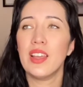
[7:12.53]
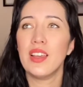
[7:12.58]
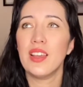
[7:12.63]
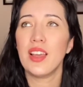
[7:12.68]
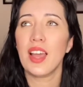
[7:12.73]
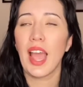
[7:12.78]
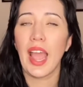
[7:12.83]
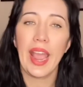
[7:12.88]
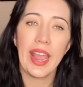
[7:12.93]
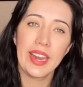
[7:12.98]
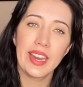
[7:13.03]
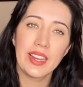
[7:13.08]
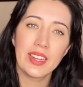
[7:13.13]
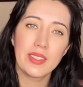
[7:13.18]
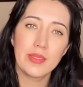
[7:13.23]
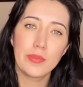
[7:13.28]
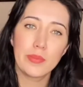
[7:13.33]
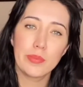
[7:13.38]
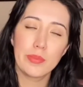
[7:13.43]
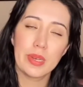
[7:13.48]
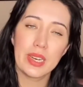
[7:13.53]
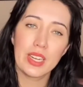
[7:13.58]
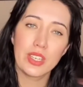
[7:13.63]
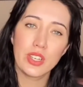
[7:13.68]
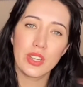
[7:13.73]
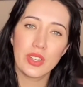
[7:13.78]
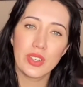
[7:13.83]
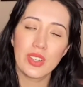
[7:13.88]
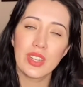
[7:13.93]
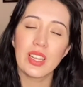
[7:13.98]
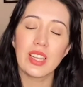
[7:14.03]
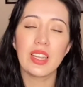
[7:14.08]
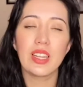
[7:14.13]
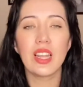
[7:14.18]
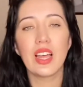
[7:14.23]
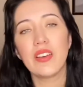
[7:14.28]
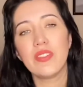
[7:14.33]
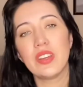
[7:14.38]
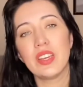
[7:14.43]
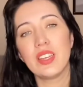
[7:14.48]
hate it, but I don't
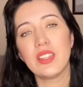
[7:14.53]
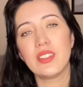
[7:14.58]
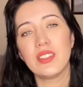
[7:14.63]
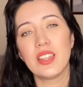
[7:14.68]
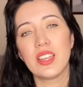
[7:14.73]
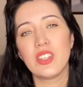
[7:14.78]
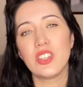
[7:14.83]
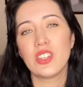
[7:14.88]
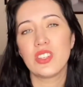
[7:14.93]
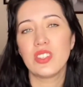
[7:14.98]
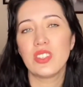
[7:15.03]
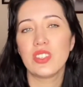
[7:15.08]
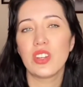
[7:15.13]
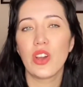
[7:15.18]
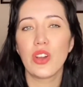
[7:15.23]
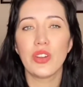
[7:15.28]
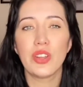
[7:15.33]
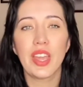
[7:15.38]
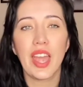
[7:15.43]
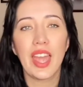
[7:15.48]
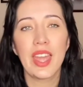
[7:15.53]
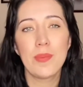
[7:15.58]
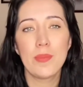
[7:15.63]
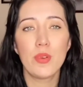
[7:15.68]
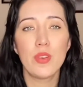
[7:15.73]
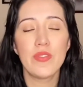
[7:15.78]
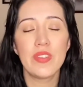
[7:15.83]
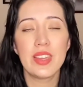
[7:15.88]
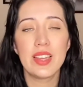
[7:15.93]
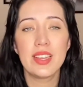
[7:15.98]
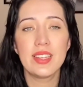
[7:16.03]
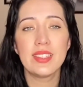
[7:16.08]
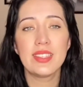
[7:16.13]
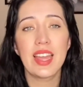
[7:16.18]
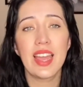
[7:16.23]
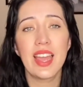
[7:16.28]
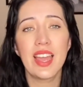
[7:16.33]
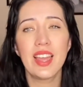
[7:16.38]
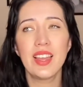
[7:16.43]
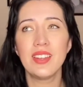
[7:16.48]
love it. They're just okay movies,
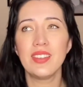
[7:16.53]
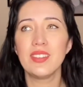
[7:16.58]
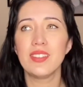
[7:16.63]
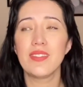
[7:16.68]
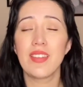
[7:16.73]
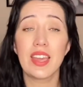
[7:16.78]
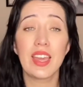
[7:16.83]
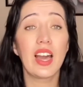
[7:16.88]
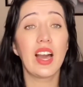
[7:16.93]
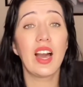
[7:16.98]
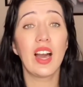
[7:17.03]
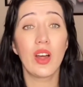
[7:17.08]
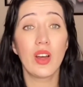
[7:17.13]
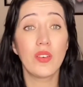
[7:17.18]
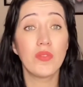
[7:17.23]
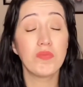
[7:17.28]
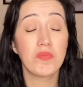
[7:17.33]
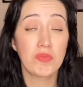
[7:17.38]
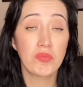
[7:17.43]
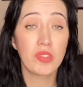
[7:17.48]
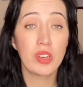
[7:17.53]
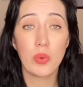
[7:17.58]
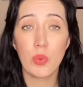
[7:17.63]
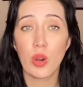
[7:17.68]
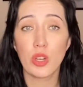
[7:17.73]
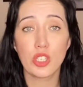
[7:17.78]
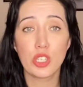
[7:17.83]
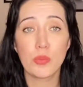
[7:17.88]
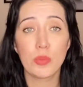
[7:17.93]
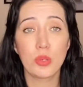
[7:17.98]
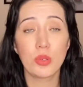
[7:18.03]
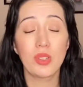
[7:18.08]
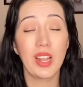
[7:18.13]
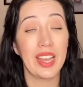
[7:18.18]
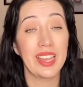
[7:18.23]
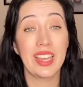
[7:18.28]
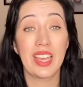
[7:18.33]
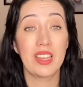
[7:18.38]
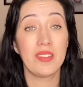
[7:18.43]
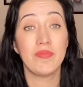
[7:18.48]
and they are rewatchable. I
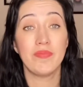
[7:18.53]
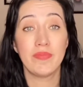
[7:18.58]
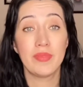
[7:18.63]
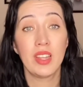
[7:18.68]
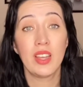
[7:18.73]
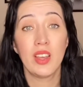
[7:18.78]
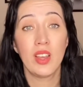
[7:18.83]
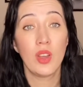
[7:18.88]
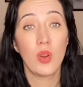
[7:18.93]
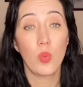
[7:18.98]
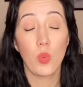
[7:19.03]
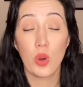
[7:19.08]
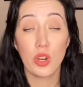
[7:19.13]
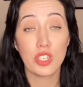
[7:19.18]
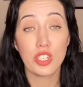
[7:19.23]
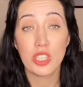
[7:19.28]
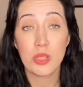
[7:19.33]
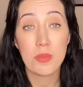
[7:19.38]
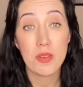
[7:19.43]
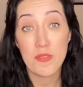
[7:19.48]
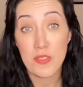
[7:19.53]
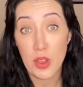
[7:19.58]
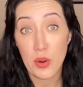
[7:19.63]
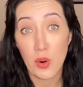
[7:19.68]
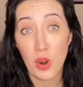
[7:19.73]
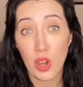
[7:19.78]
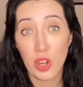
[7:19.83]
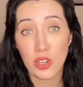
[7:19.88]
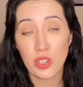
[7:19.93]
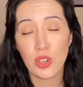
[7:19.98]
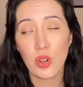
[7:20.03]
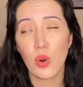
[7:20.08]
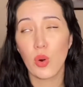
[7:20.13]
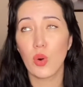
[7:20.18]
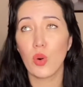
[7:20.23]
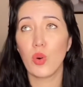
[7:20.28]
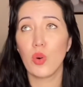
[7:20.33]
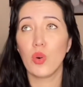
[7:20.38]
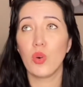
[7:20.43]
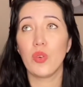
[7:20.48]
can watch them if they're on,
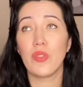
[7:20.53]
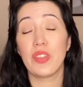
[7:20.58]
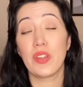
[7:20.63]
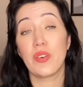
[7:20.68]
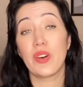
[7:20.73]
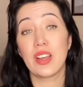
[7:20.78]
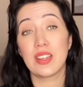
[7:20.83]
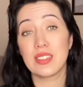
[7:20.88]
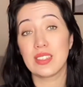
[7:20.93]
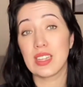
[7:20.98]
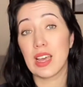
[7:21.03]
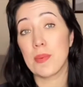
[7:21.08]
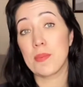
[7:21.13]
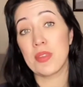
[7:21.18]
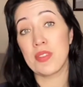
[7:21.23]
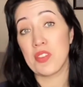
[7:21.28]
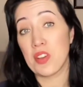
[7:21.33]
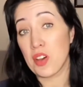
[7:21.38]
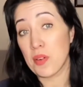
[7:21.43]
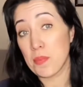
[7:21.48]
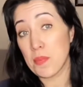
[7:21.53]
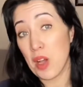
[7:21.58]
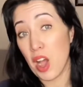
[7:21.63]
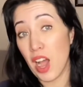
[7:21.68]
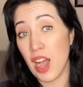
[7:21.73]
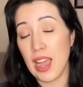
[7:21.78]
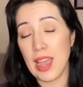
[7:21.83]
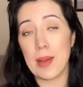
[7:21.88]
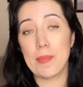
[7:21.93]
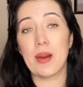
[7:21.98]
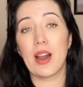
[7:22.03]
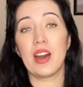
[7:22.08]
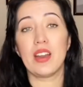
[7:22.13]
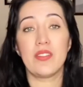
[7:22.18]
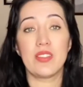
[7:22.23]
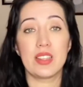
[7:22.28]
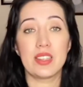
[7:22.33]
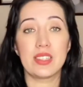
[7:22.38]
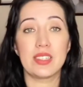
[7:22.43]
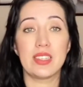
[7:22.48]
or there are some in the higher part of
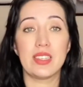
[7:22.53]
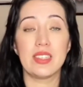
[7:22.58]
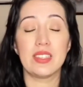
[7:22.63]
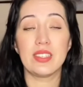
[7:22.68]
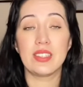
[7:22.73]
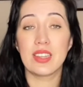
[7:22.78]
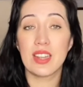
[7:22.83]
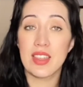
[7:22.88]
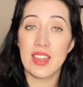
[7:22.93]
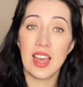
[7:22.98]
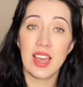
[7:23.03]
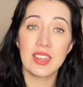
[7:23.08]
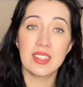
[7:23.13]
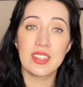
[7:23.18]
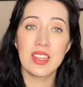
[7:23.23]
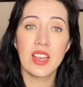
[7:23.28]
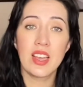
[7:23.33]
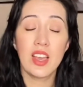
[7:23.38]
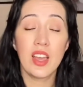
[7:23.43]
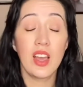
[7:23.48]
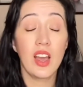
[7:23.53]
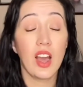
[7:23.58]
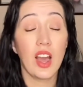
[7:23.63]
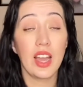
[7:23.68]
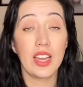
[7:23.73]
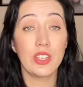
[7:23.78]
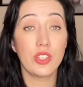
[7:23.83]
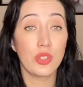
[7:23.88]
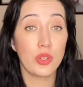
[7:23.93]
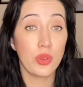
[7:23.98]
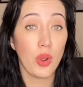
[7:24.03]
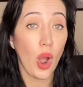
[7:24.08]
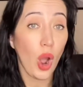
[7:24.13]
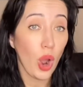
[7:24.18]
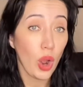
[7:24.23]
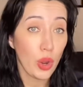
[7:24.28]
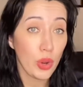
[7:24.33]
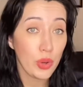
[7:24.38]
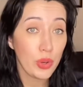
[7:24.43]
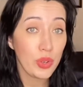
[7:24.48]
this list that I do
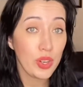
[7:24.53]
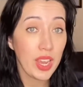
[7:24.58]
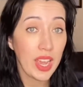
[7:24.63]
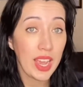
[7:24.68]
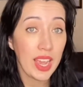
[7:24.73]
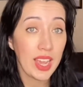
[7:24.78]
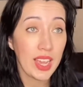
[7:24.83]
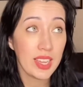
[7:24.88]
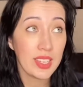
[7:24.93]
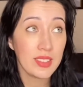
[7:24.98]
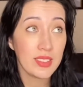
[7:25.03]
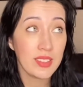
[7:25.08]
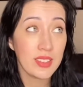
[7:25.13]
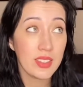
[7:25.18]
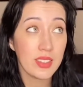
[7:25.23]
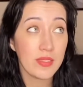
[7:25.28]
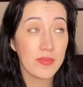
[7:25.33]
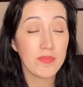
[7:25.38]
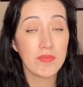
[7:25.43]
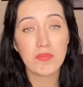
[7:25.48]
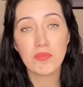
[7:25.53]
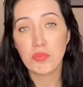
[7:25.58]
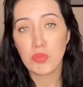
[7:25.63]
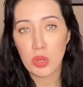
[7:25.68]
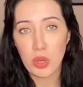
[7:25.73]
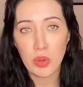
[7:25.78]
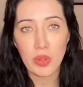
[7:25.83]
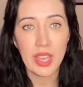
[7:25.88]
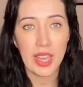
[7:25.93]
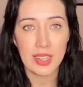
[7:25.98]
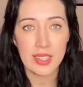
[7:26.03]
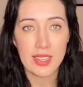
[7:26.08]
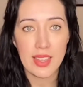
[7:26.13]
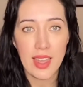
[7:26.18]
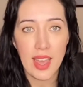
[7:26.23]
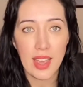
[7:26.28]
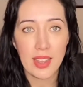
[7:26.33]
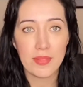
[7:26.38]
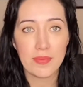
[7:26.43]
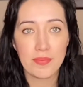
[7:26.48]
own, and we'll get to
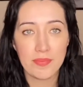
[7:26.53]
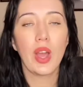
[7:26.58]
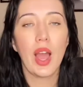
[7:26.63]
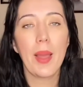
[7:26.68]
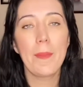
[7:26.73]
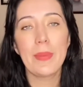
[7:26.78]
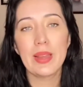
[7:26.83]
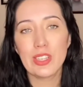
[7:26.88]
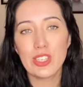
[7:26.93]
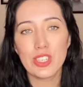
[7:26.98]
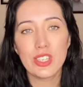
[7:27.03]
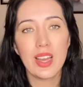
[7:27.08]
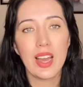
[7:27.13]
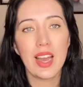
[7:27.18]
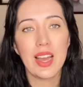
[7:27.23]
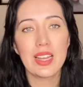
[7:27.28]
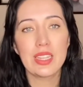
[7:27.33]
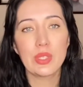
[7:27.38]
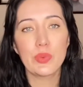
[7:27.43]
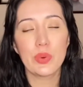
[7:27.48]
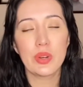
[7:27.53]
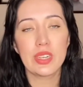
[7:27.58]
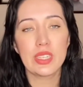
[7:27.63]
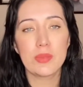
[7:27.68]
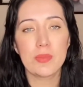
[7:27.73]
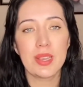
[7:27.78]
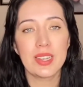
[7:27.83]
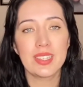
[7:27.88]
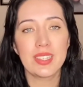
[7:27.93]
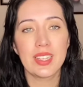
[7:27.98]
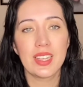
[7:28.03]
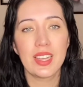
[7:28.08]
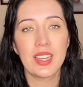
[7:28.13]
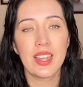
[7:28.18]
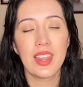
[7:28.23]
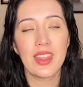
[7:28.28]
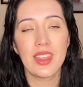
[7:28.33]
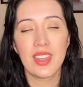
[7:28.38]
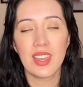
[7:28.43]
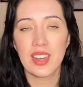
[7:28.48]
that. I bet you guys were expecting
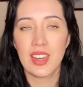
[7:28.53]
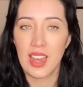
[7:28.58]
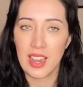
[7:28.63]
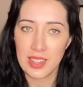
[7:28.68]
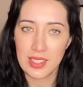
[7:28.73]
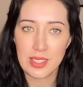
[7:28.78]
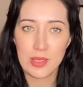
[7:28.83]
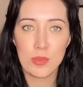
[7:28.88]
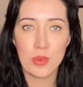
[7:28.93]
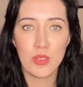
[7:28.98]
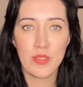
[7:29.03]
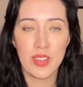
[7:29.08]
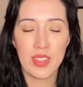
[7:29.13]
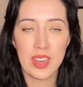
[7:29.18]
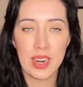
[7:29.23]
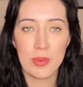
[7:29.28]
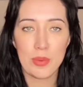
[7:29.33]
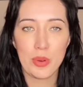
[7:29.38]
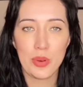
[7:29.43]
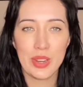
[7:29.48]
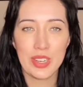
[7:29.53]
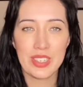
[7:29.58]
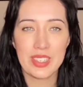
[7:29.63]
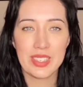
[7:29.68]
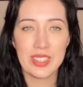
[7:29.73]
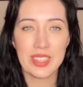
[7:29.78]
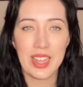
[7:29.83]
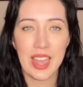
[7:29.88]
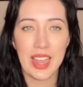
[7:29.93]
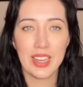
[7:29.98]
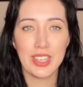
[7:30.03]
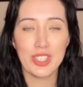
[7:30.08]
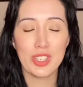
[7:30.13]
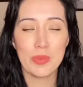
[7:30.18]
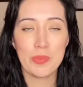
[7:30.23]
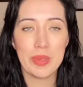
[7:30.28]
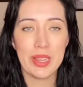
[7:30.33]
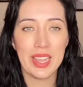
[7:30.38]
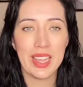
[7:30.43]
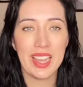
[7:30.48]
the next movie that I'm going to say to
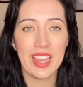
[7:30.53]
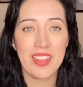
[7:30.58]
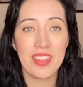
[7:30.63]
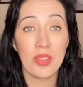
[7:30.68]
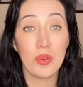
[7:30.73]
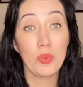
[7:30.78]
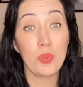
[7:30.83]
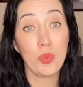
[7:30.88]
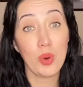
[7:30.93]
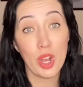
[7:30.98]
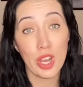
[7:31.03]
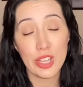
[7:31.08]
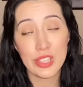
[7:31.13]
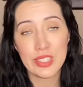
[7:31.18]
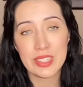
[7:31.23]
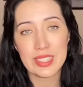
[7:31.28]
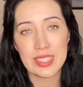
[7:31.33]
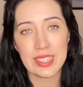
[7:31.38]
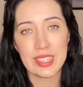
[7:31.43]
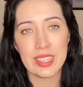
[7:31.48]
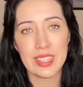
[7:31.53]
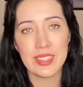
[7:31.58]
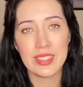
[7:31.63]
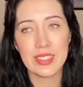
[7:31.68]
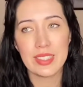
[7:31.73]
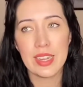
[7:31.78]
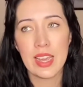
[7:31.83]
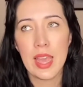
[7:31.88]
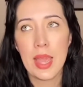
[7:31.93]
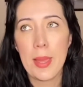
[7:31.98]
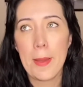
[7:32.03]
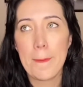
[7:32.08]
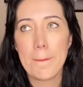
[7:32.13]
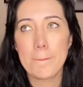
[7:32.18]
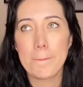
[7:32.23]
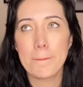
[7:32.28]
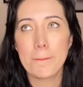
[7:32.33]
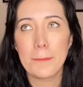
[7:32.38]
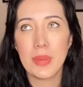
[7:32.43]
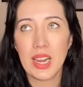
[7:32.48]
be in the worst list,
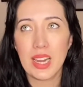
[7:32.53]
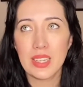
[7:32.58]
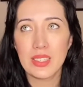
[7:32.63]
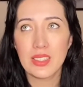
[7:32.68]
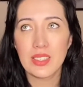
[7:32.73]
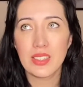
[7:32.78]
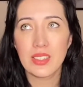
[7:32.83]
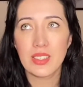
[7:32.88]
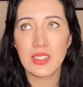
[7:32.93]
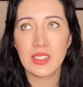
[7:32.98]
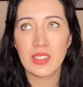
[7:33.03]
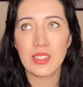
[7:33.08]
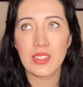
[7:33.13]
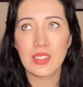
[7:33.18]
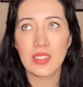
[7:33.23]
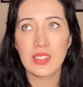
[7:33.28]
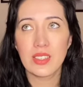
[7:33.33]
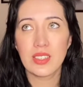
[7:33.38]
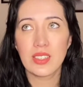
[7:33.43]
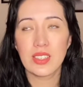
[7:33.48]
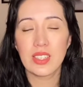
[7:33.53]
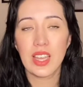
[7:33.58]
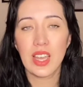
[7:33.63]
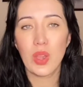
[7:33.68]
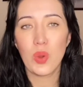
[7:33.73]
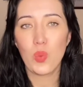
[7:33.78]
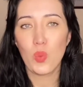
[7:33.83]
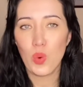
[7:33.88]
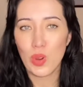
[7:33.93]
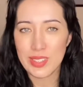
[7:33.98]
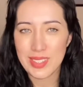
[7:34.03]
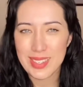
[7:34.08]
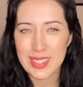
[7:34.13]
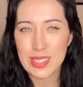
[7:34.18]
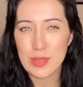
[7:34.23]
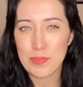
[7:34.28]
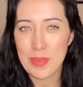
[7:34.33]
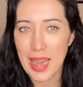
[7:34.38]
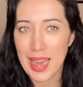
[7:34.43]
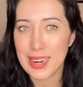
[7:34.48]
but it wasn't as
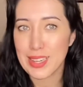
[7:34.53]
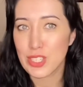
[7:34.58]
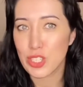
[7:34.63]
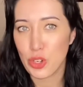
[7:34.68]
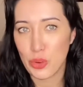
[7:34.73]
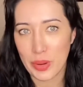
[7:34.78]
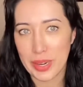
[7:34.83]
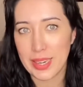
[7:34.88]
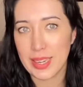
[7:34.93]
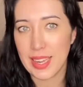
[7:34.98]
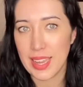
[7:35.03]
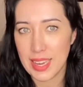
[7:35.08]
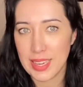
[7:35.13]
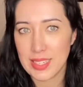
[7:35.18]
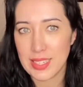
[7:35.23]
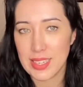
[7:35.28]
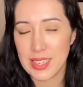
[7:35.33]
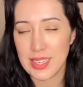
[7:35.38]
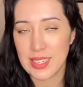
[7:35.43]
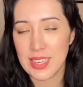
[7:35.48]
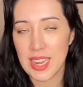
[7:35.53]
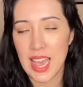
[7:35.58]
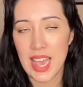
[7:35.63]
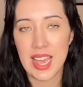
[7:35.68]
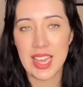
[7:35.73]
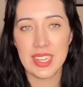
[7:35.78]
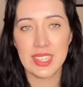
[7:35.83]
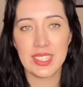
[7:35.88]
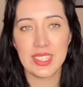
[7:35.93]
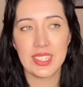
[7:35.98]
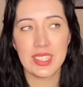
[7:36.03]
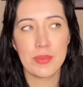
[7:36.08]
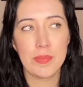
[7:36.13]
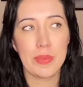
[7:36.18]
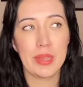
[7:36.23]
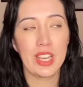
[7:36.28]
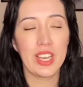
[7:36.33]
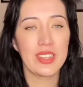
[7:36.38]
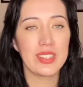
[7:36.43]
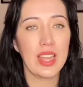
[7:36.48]
bad as Green Lantern, and
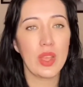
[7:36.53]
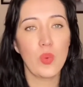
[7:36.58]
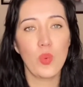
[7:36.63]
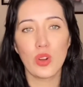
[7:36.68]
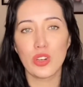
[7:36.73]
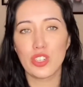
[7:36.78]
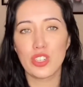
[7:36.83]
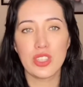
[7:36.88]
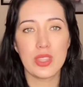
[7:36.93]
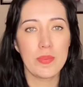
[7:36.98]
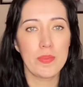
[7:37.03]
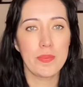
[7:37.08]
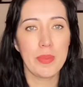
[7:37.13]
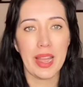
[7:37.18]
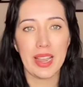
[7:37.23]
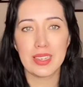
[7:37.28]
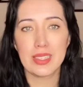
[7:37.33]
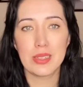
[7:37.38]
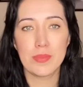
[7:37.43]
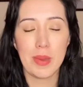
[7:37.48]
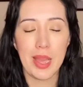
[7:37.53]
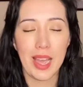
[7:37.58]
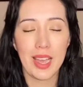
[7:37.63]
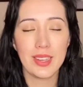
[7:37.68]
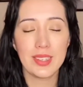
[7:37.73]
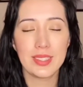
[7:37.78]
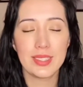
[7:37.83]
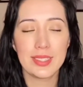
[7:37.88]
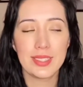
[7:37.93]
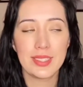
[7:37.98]
because I watched them back to back,